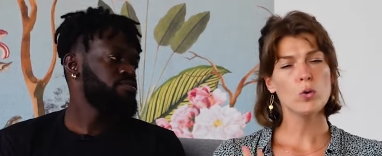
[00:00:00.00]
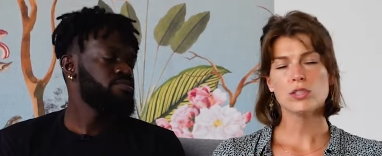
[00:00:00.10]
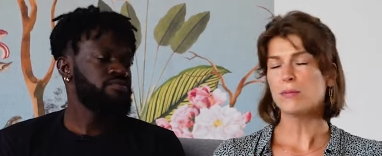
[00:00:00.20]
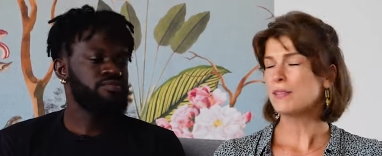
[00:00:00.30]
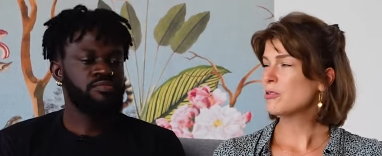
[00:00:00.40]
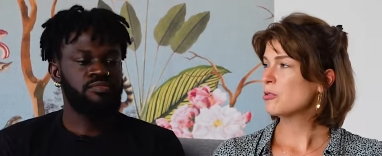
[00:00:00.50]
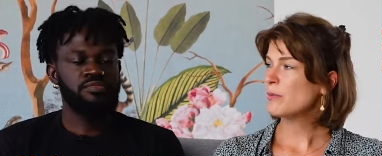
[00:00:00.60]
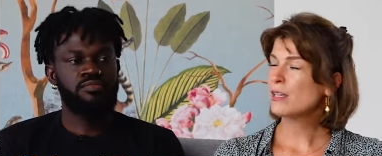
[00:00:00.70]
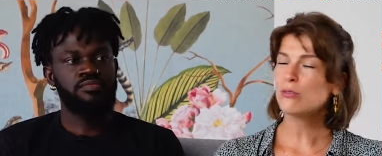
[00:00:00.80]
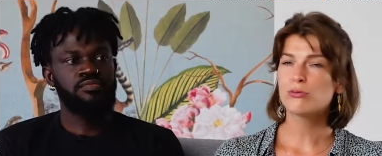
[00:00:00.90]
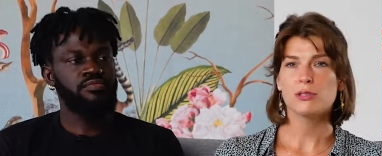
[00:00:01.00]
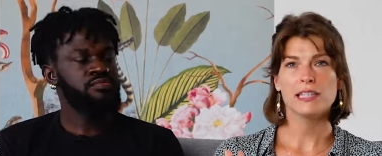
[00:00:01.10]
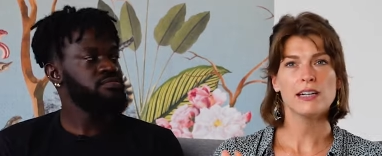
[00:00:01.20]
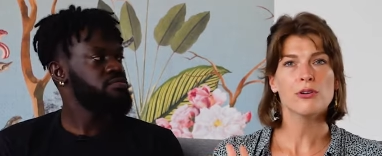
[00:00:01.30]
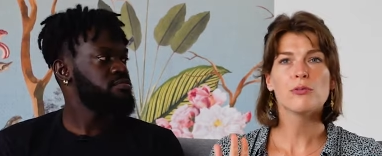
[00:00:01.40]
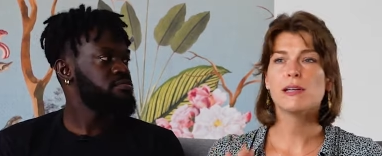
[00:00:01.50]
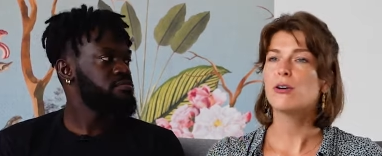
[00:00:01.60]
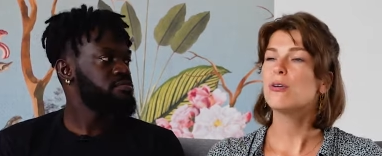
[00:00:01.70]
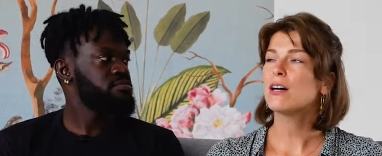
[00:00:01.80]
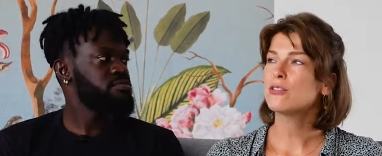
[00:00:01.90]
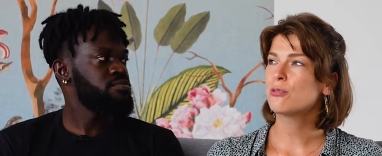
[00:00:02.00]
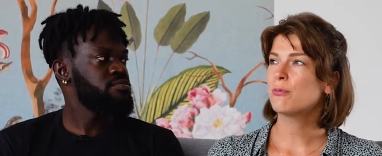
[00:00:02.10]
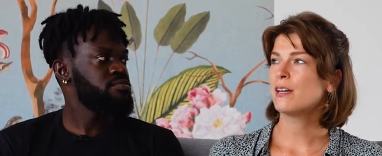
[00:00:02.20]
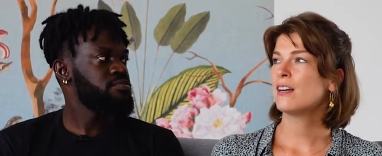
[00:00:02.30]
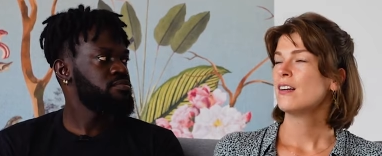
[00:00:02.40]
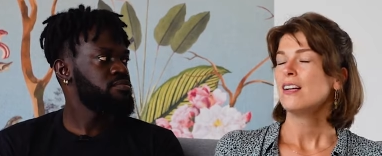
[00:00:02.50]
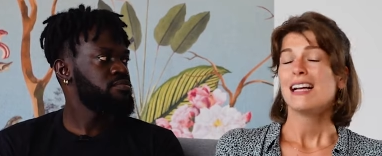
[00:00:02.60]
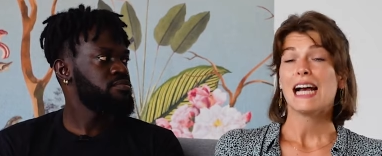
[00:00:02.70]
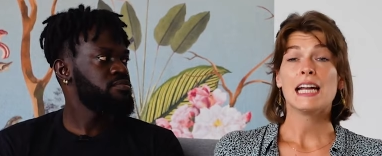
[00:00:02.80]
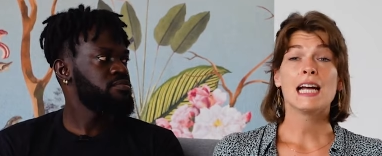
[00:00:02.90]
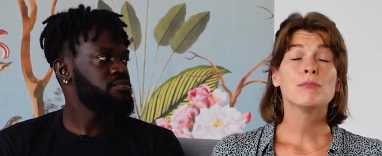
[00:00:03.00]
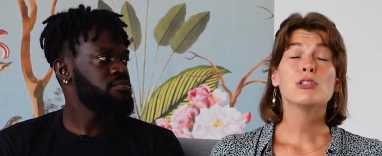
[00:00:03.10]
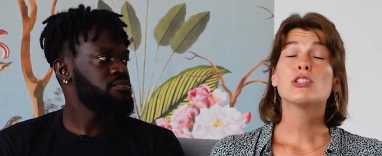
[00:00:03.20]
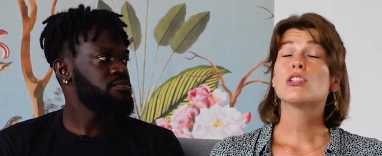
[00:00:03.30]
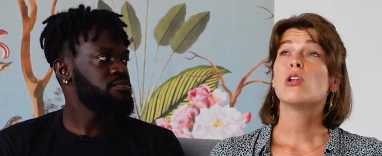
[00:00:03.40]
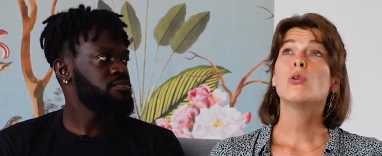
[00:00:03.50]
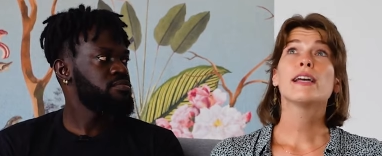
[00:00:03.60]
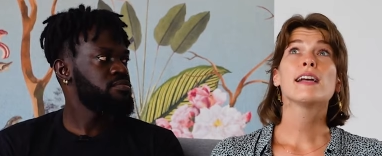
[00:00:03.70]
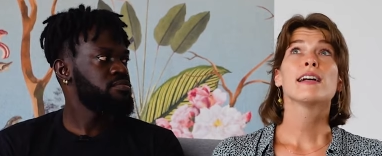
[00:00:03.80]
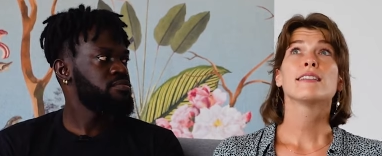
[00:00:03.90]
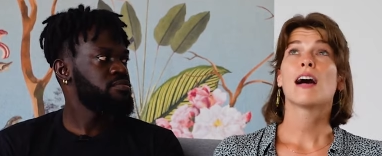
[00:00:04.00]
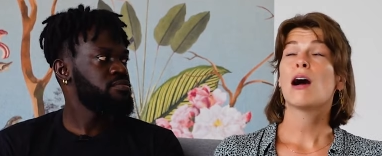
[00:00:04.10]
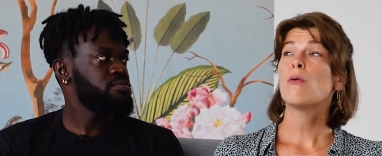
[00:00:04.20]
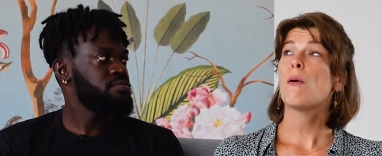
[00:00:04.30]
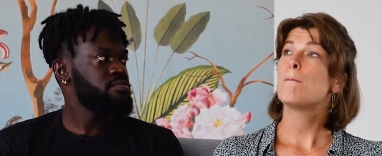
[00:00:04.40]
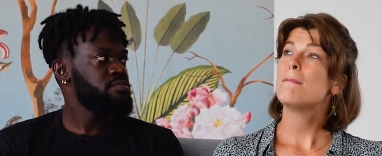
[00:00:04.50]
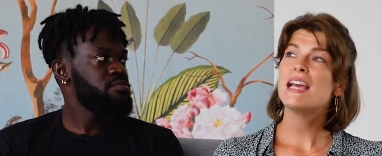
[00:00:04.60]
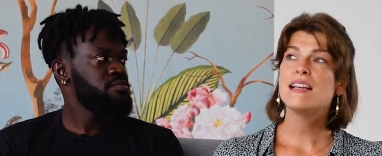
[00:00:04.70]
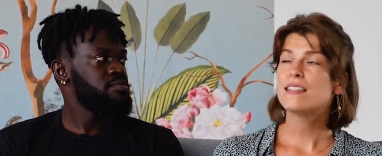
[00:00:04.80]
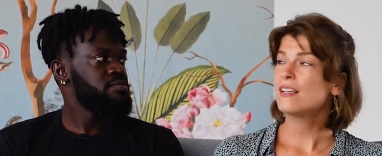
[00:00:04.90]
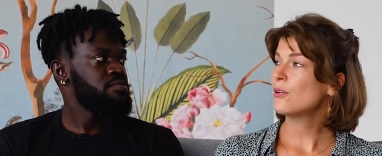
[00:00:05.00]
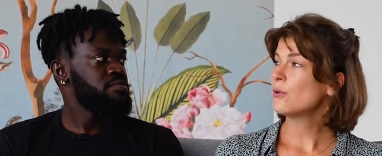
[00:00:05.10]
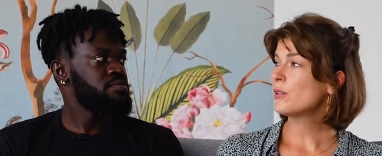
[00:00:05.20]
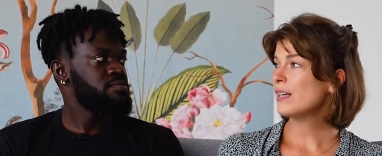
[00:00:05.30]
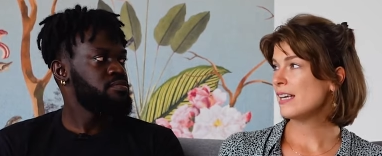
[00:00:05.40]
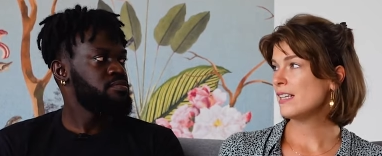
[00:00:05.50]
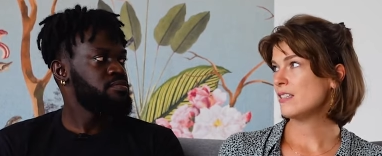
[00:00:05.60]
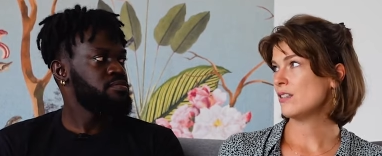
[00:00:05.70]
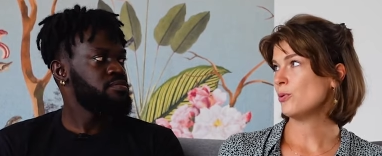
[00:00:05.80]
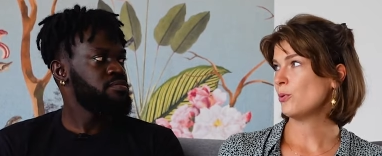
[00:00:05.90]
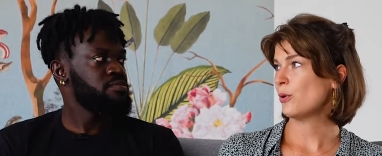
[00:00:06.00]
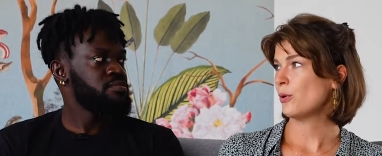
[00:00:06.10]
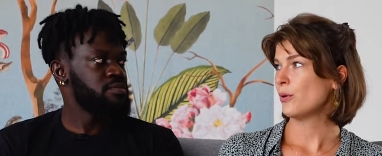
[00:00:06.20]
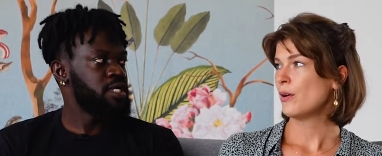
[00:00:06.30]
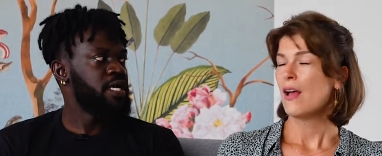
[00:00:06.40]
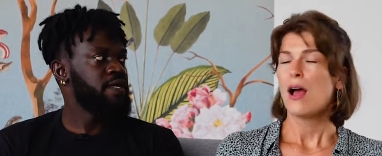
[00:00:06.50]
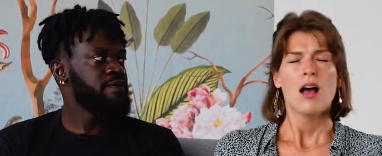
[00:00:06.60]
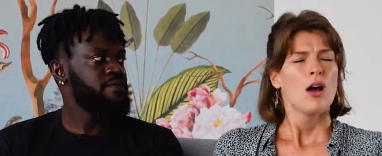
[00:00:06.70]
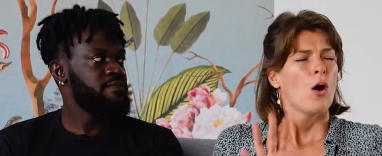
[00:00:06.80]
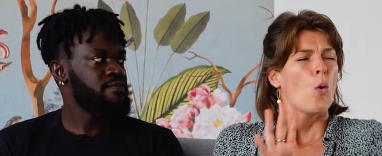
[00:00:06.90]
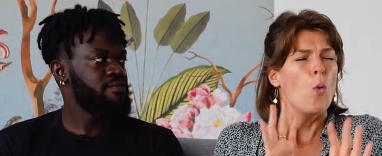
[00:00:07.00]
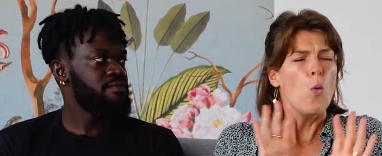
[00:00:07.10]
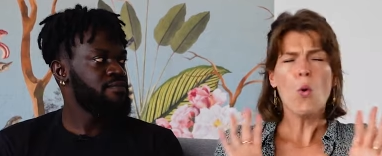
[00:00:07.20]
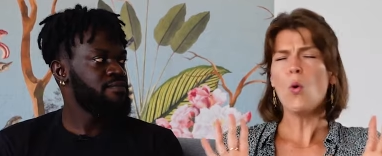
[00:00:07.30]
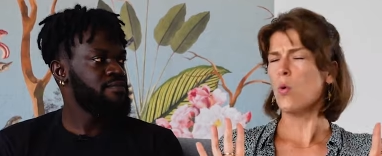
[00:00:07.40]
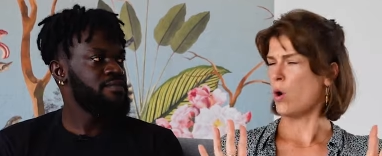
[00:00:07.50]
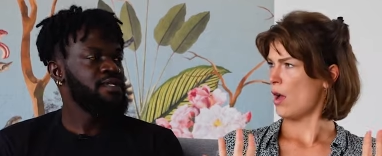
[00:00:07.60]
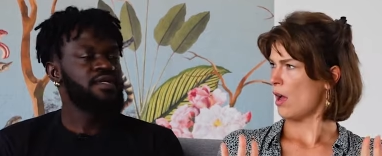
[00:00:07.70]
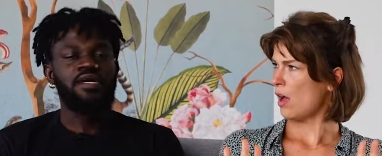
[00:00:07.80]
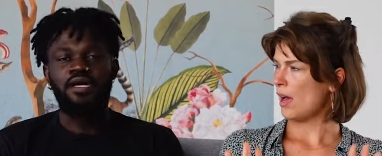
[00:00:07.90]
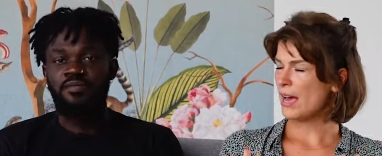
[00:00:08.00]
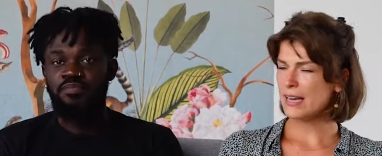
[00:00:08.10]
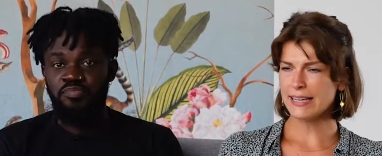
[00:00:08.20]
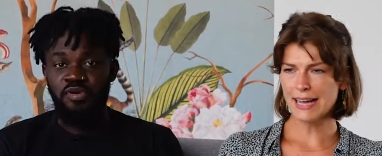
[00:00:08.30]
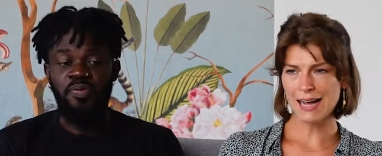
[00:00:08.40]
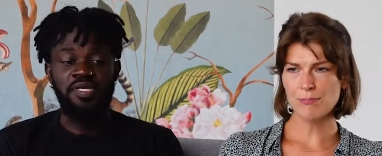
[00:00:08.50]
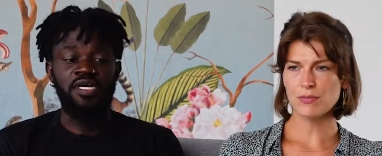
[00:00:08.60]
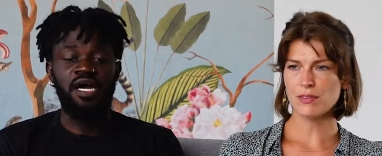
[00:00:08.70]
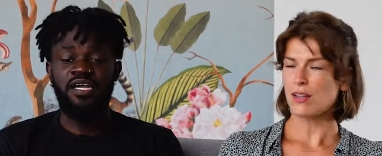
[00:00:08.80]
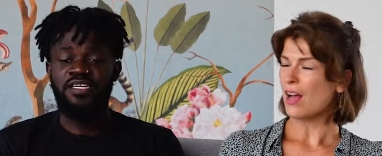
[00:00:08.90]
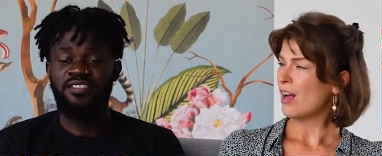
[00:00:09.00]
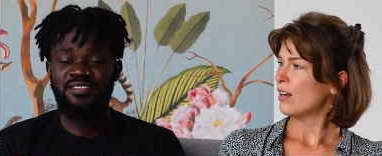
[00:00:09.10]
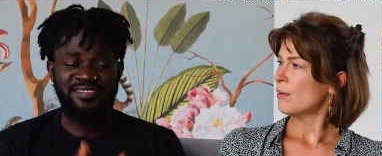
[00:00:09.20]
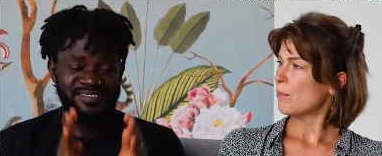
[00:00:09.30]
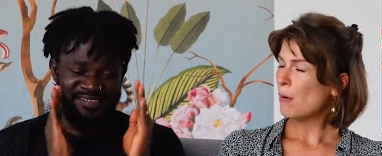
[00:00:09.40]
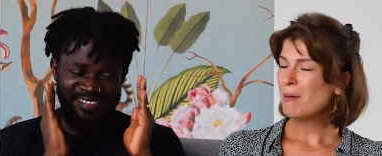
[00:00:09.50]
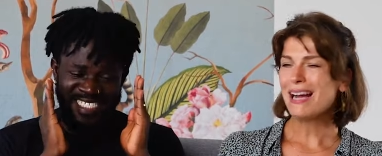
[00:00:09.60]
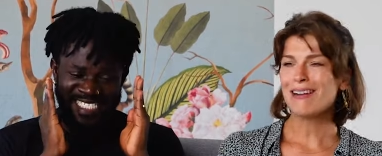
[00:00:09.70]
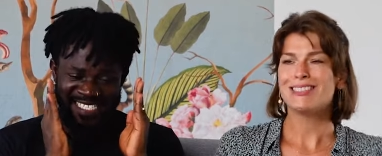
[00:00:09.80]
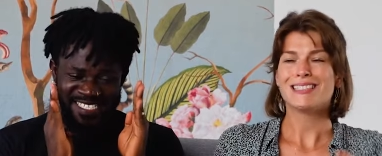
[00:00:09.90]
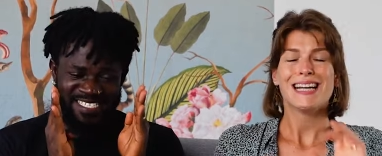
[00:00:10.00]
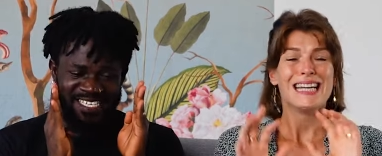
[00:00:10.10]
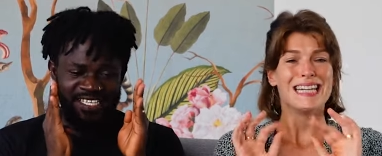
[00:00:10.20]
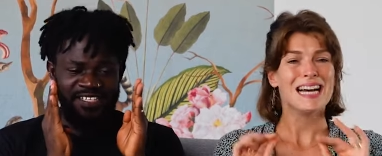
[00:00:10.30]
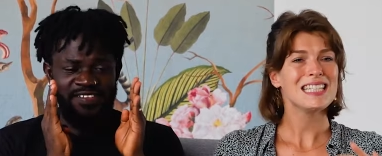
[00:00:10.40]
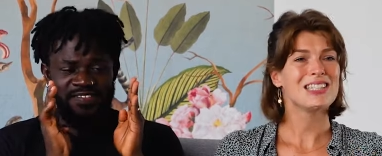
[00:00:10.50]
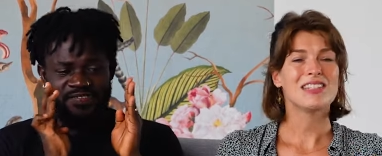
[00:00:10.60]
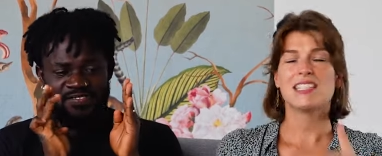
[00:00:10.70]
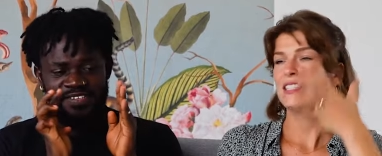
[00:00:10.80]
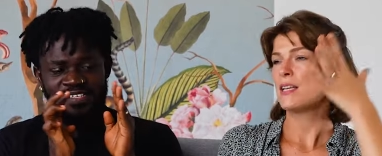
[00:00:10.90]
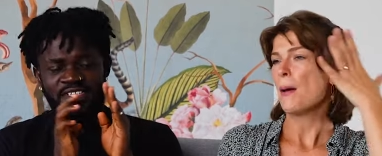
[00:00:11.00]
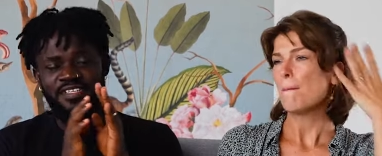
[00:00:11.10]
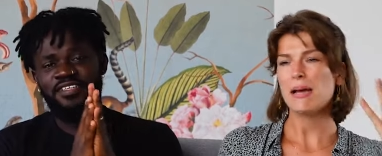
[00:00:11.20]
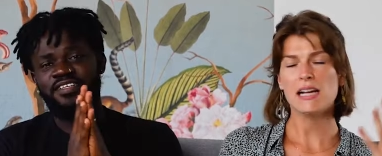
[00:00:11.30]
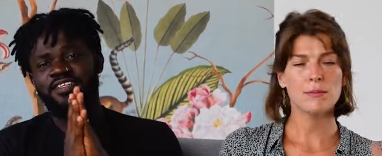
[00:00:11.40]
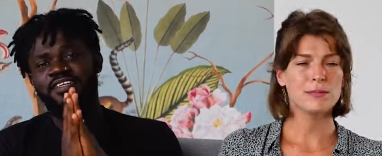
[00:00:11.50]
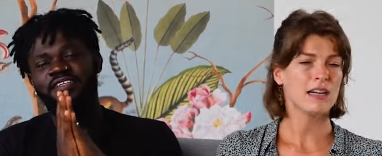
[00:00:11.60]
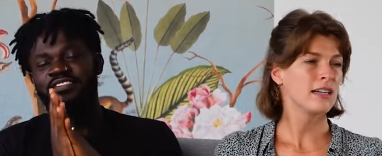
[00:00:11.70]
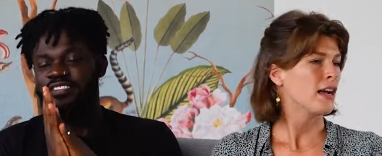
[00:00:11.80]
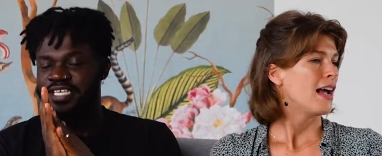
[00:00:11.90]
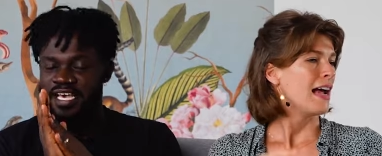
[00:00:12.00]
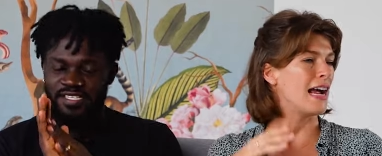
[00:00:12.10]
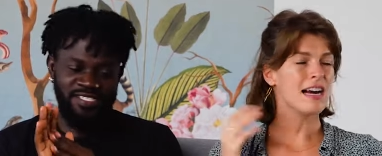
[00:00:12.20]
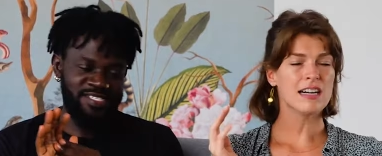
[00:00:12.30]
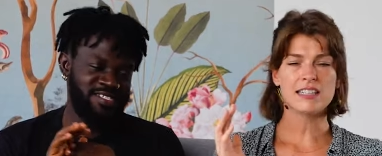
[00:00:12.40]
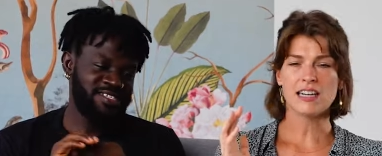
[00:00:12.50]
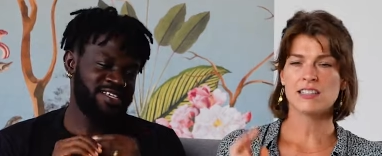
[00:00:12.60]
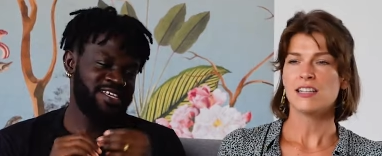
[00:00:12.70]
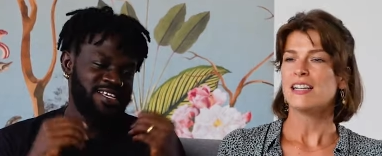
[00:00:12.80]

Speaker 1: sometimes when we go for dinner or we go out somewhere, and I'm just looking at how amazing all the ladies look. Yeah. Woo! and properly and ironed. Properly ironed, nice dresses, makeup done, yes. hair done,